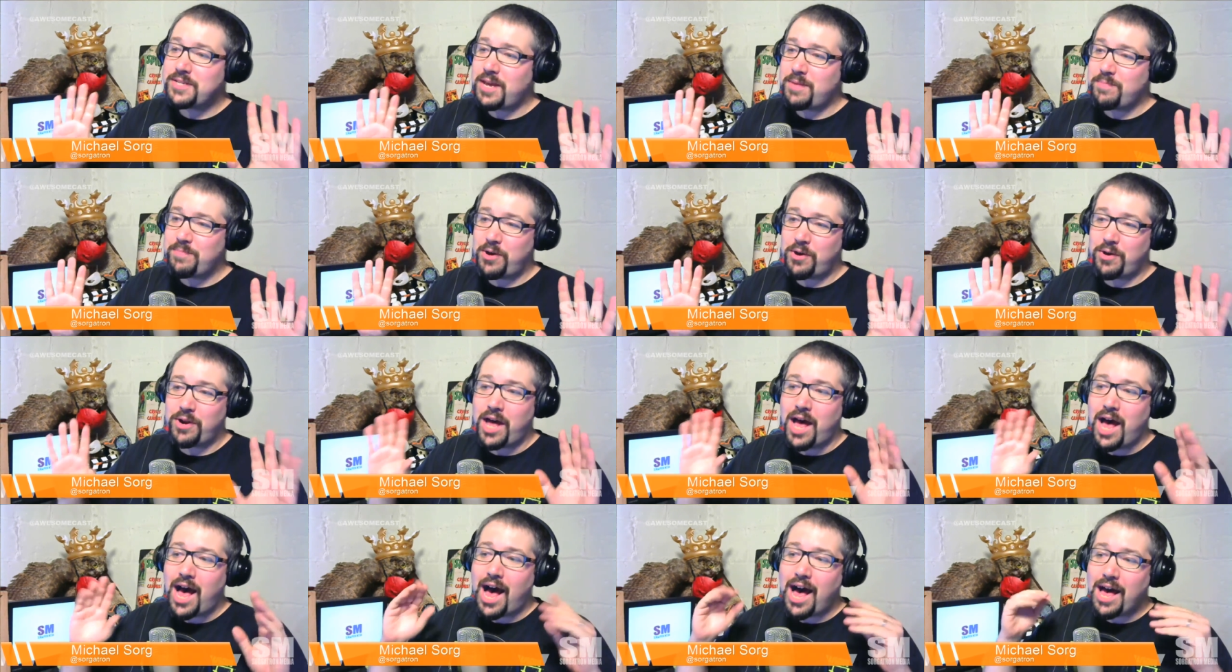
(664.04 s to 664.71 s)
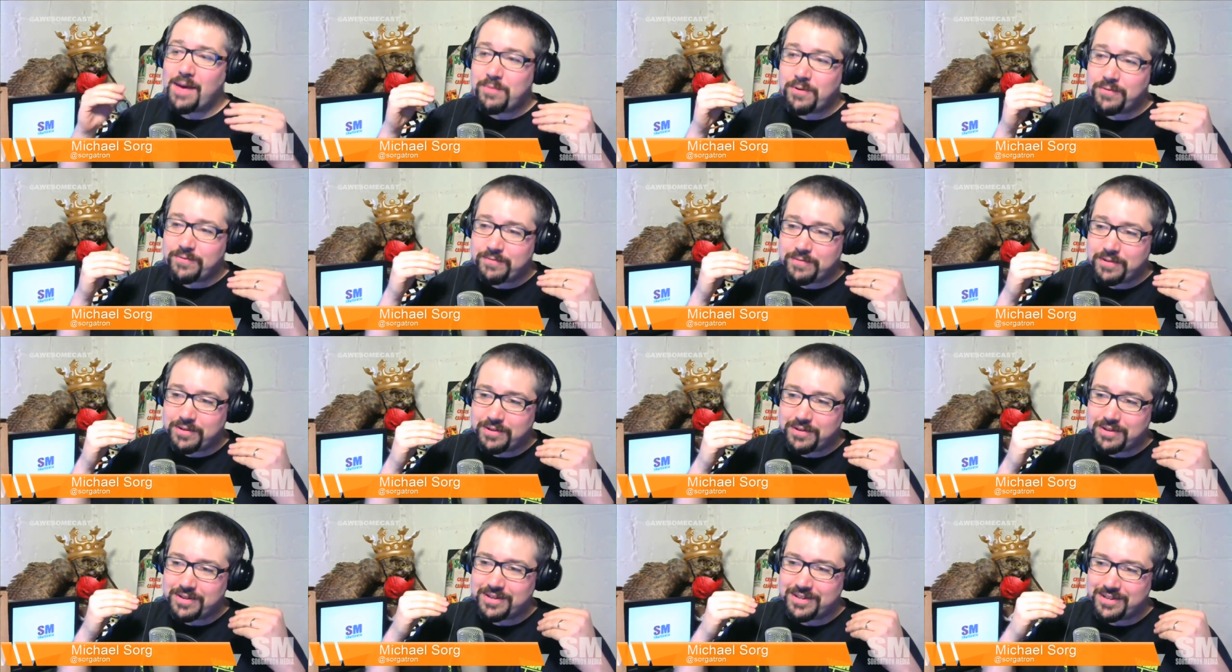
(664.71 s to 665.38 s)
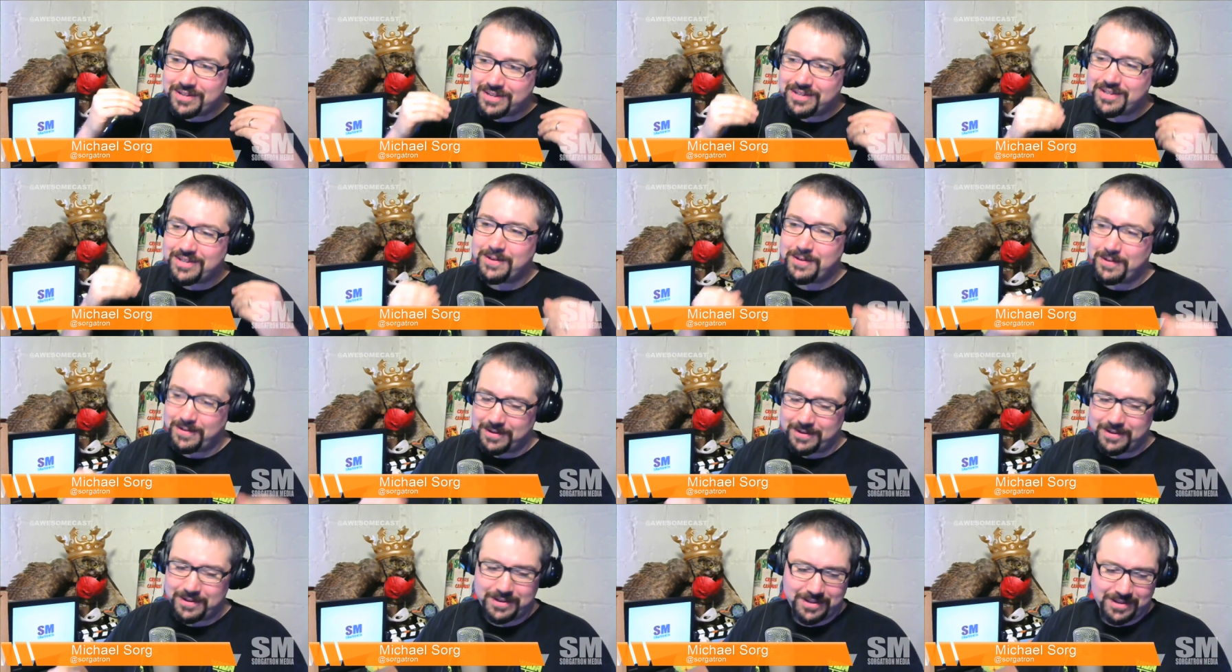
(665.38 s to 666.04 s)
same boat. I'm but a... I have to. I
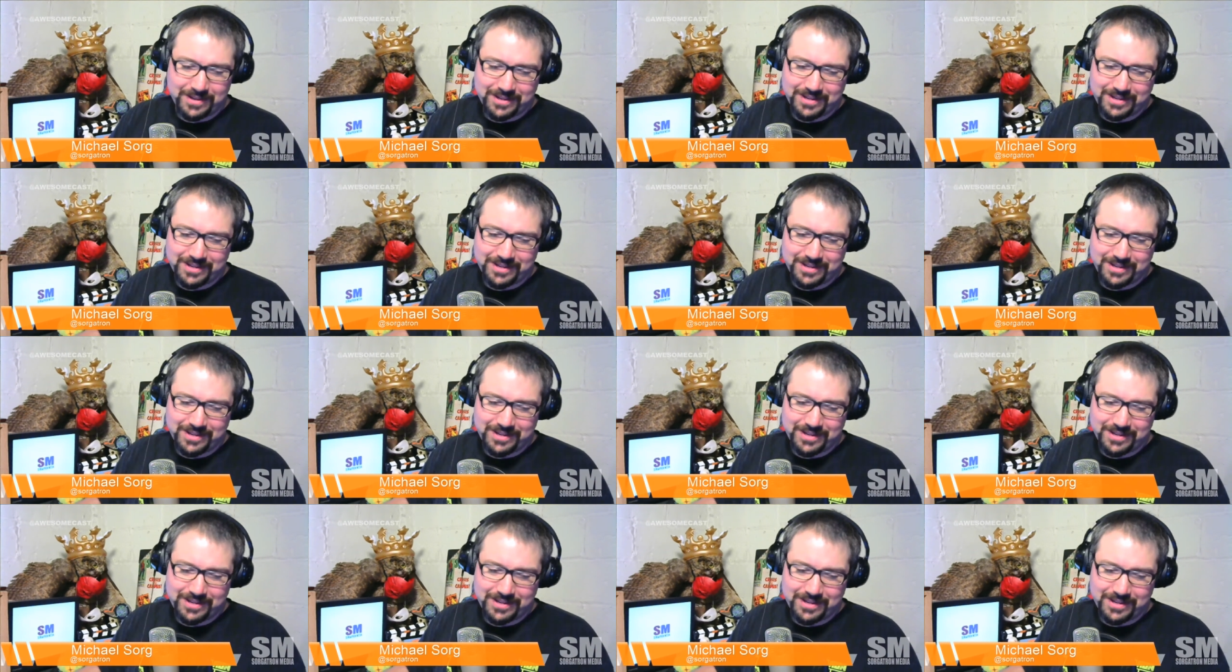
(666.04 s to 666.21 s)
have to be